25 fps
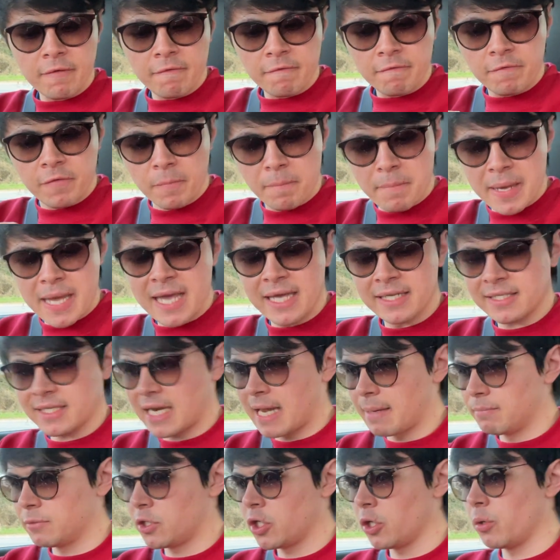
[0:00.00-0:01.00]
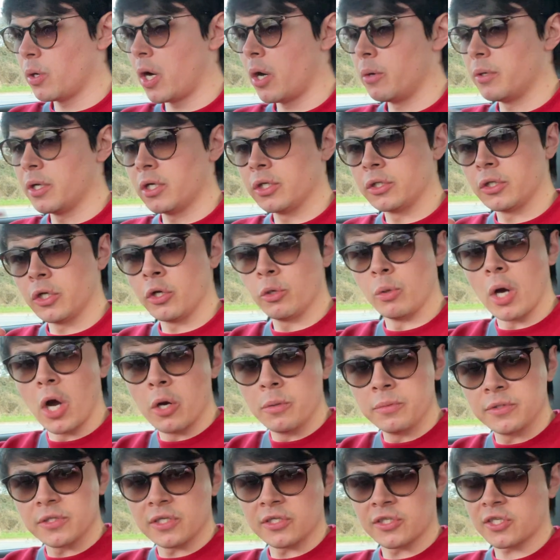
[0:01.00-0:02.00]
for me as an M two owner who
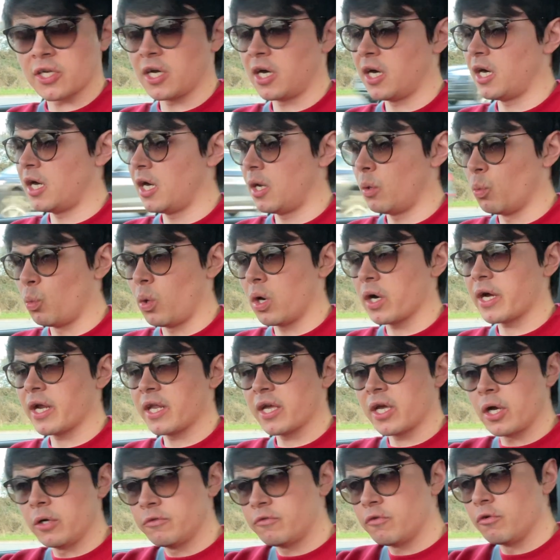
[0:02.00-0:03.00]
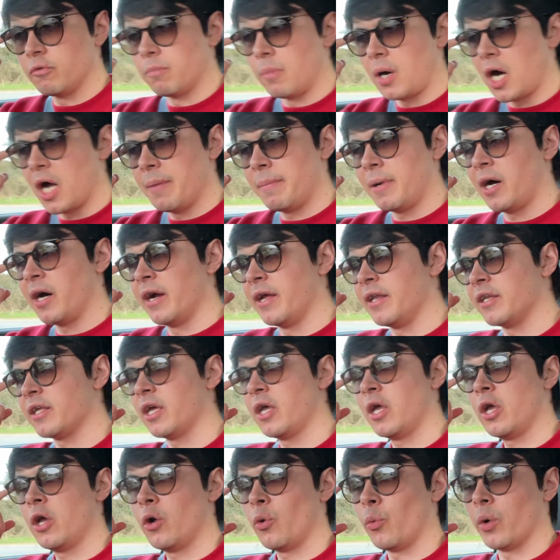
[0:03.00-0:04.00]
owns this car and what kind of goes through my mind
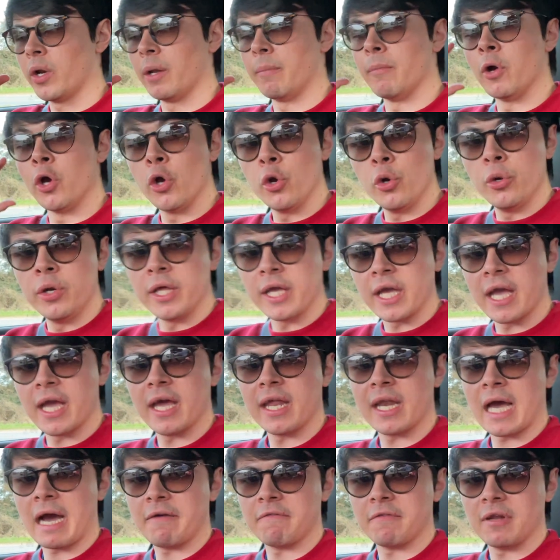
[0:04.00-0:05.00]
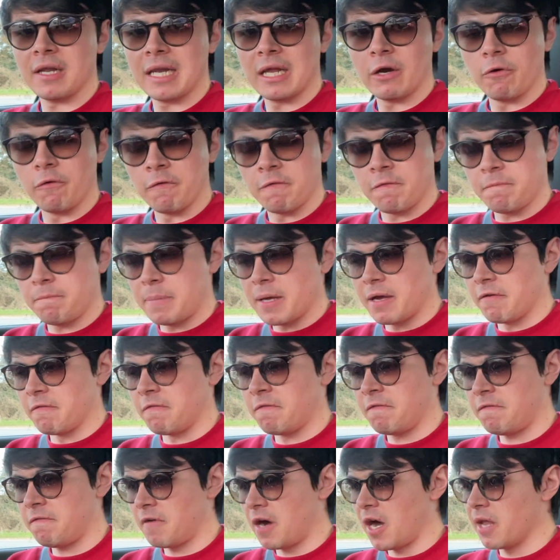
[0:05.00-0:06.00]
when I'm hooning it and having a little bit of
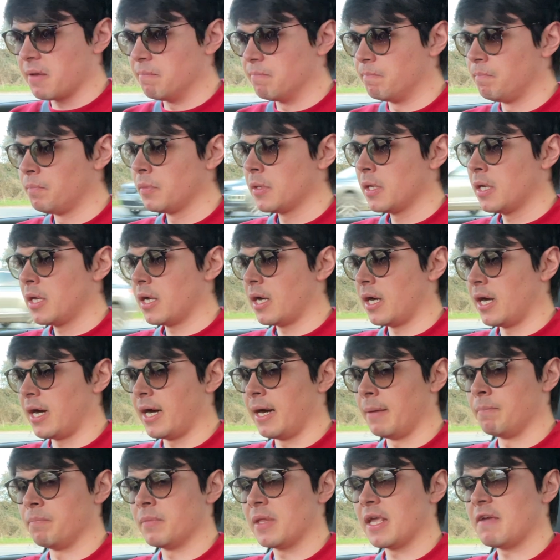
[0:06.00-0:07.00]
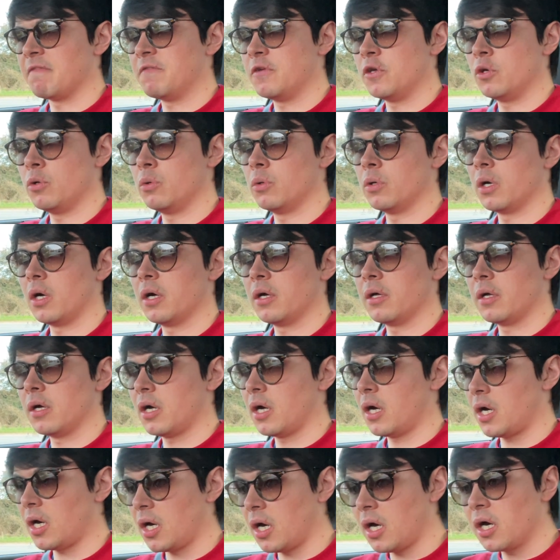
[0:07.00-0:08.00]
fun. Um, if you
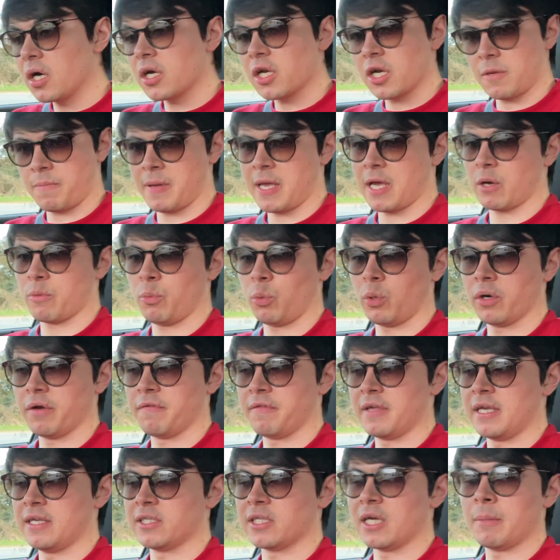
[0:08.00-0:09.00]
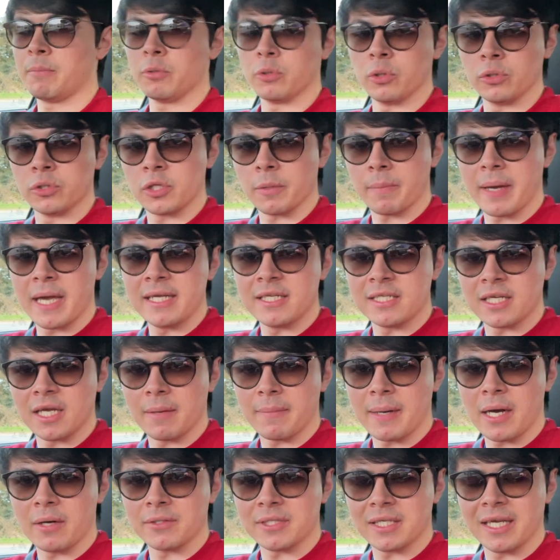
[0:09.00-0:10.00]
are going to pick one of these up or you're debating
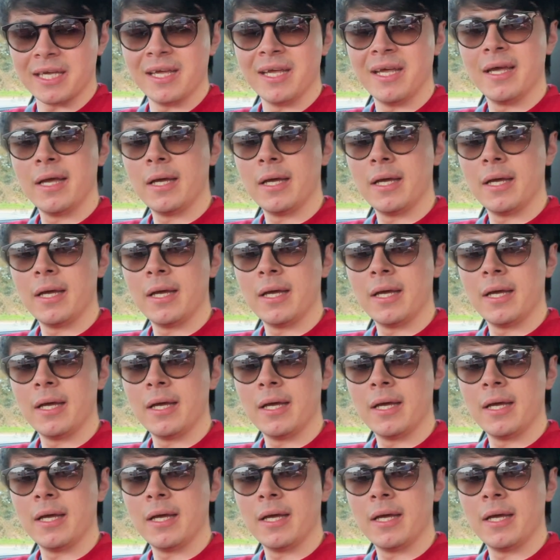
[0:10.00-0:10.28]
about it,